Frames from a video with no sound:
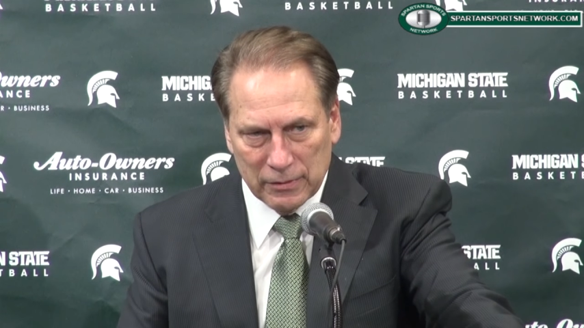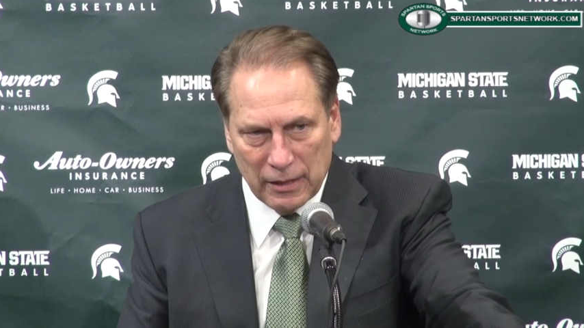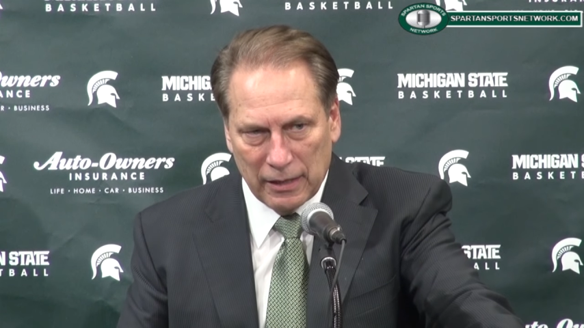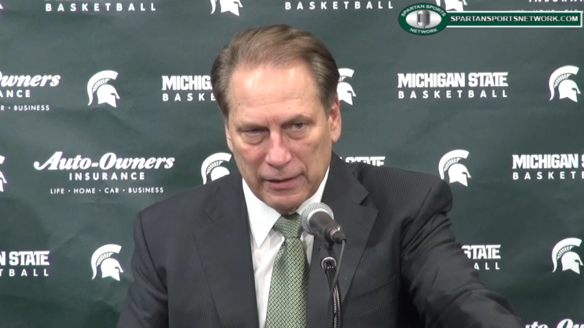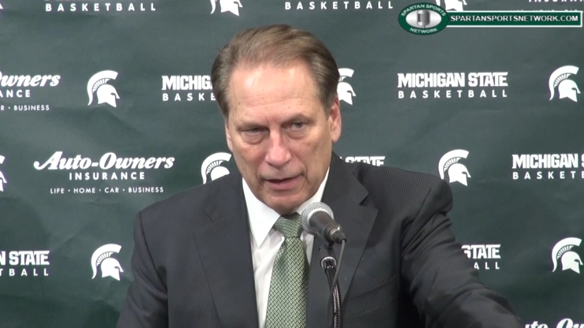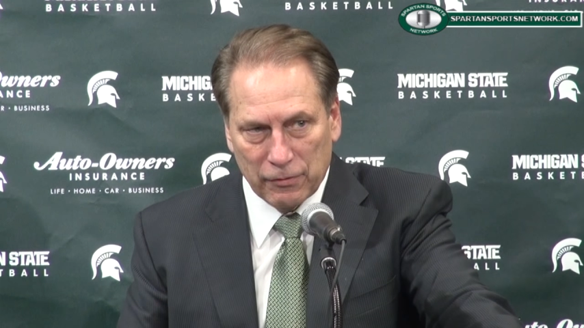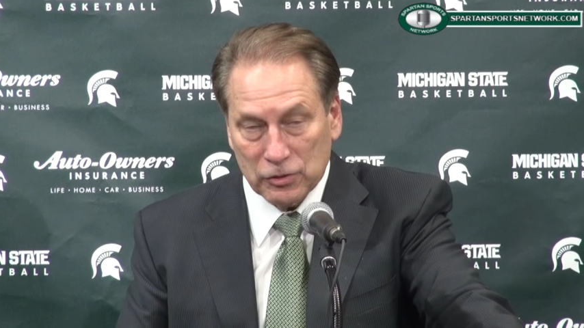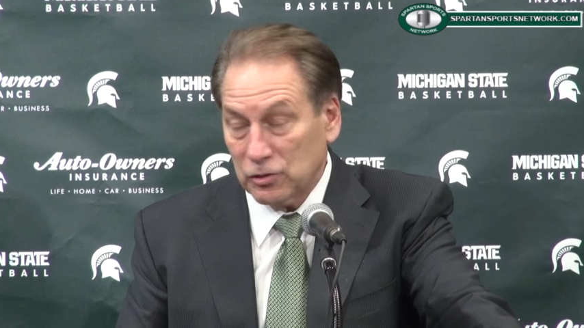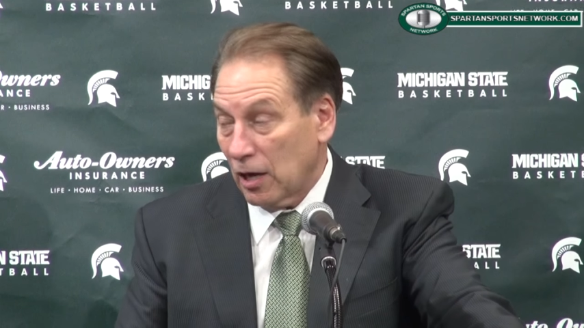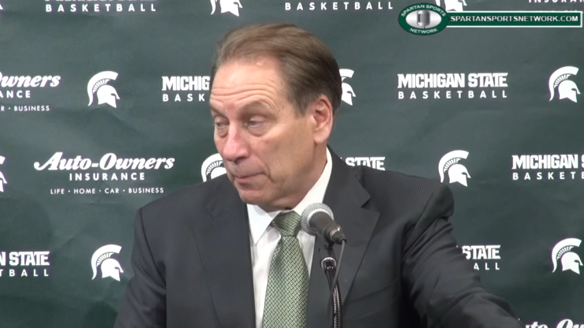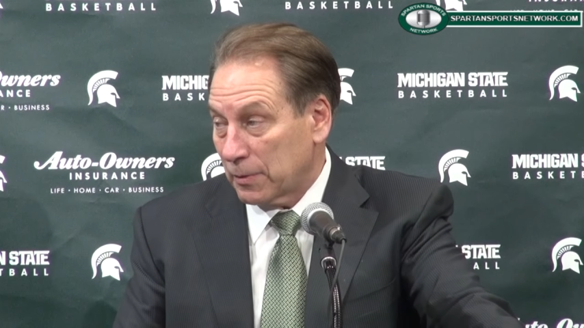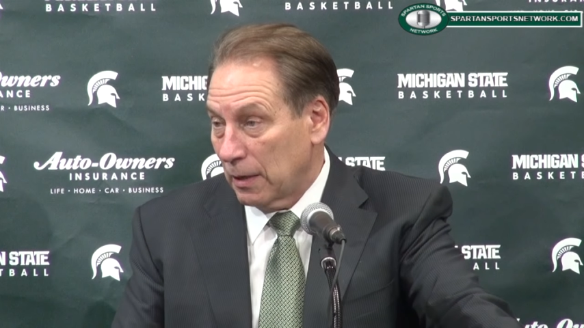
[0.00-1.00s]
Never
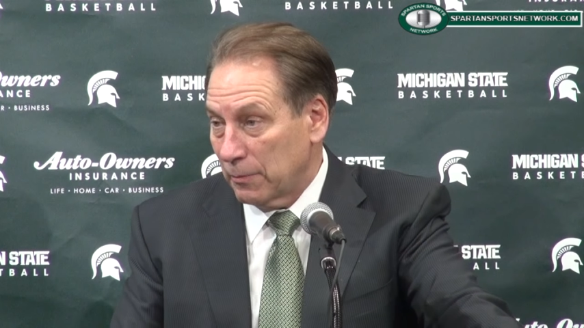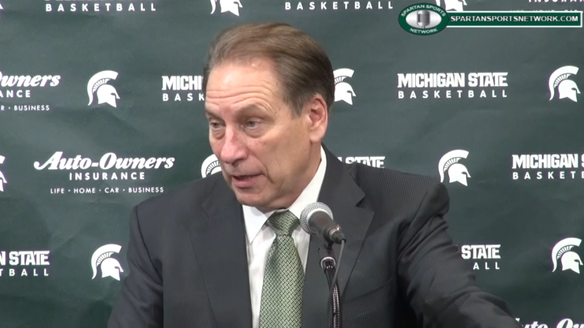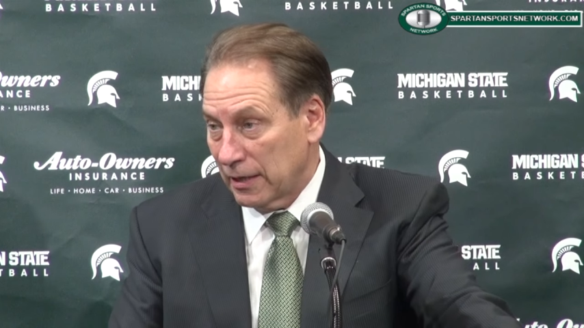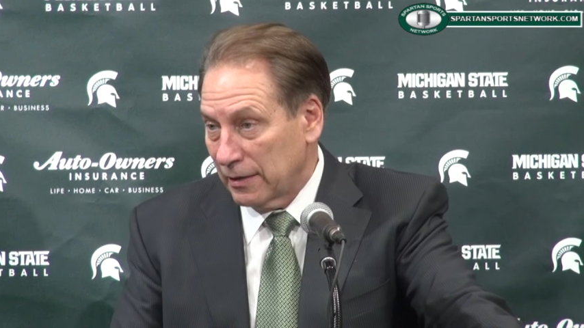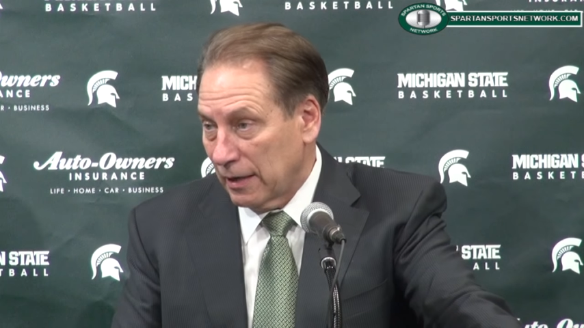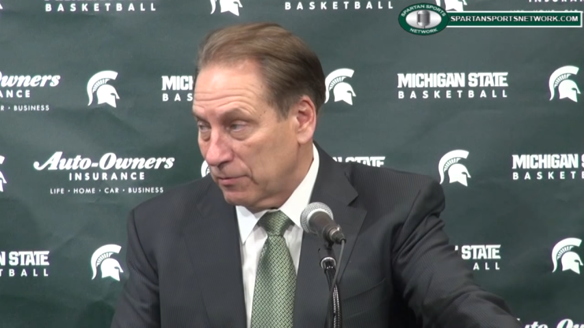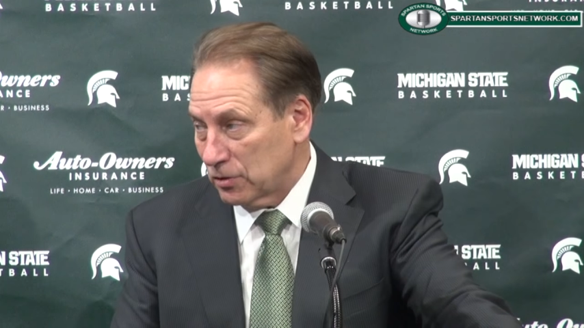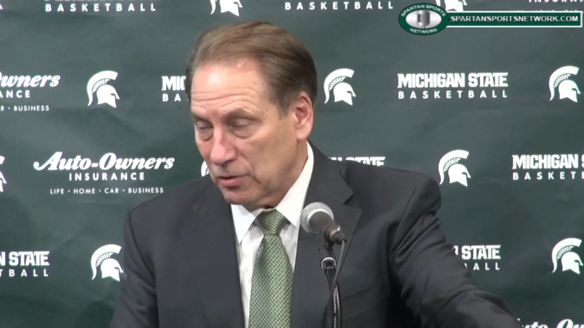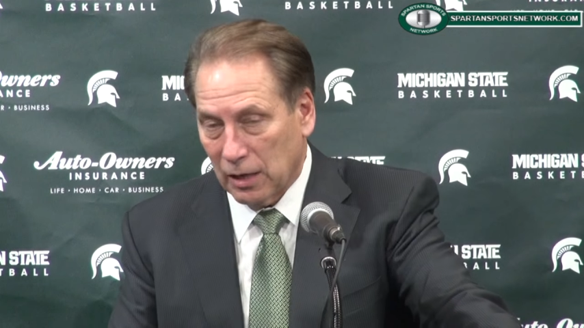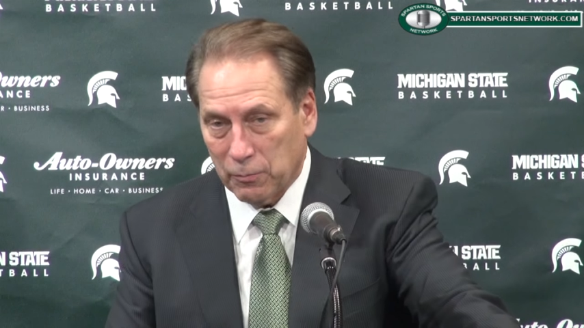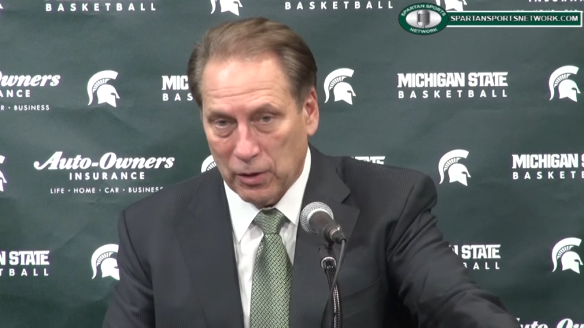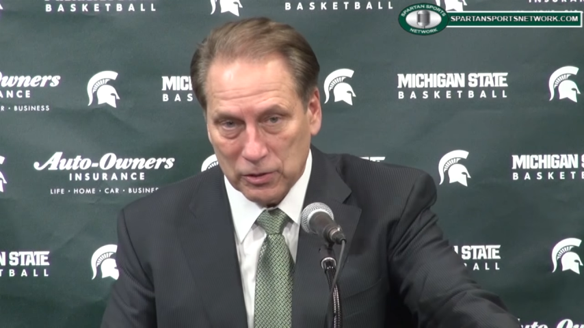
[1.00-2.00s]
stopped coming in, never
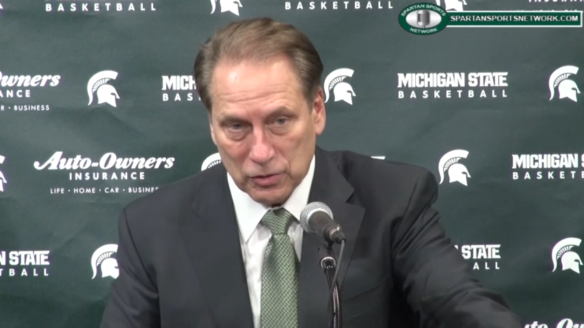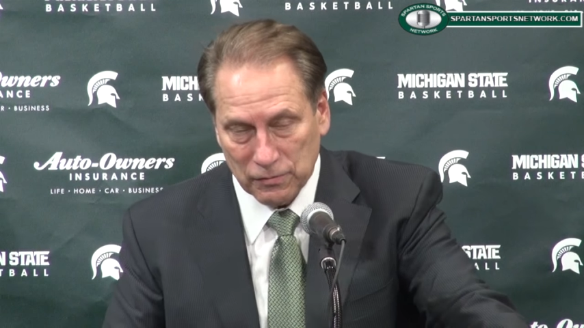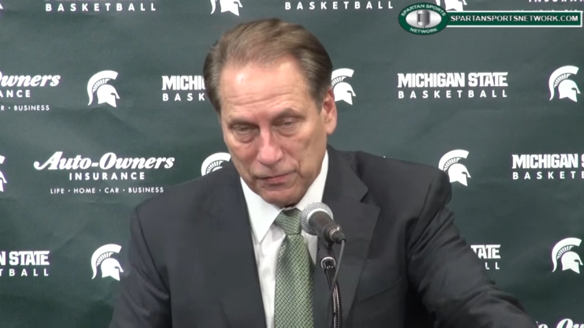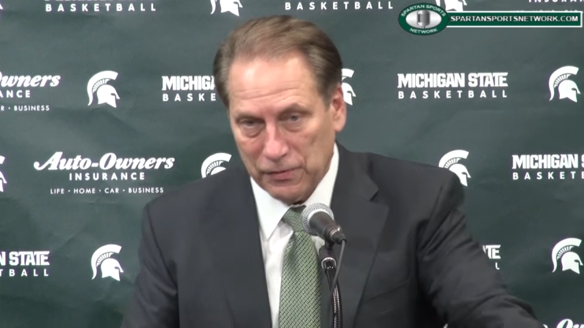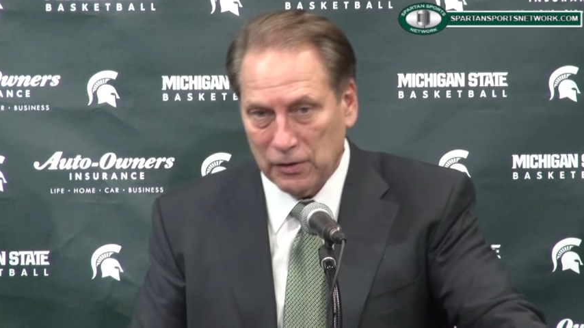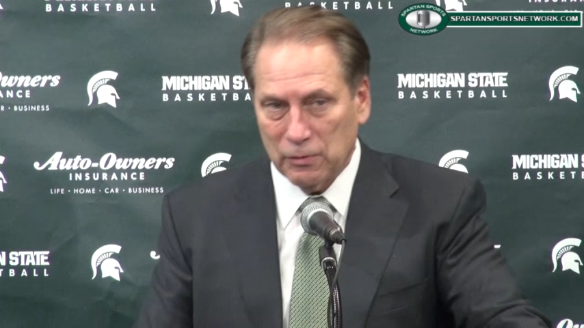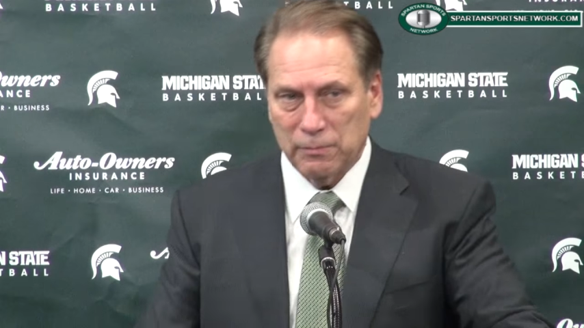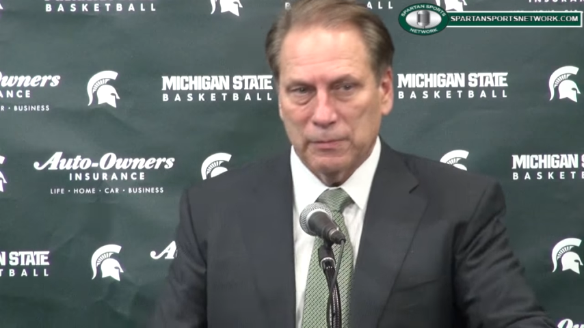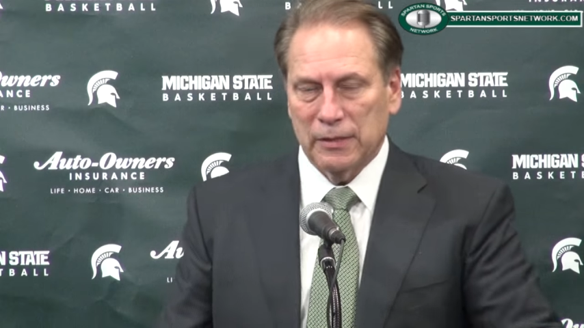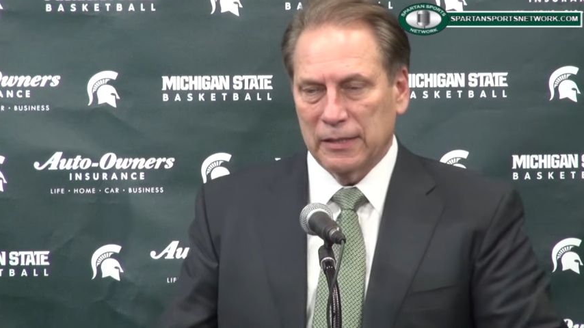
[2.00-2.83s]
stopped watching film.